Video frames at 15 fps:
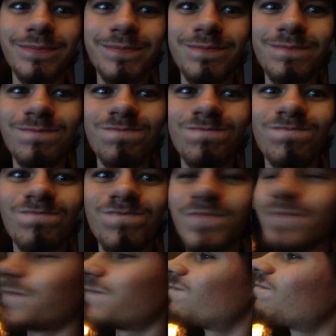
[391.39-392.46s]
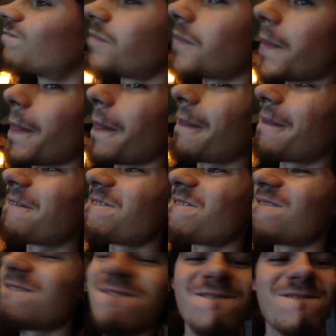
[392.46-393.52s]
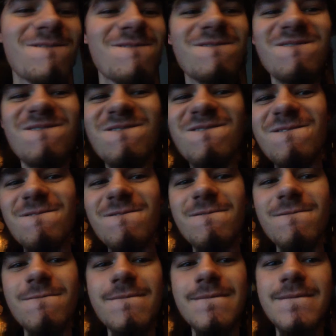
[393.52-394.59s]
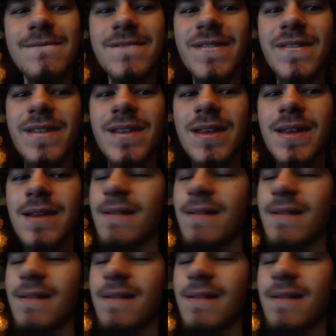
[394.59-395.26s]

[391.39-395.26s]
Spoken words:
(no one is talking)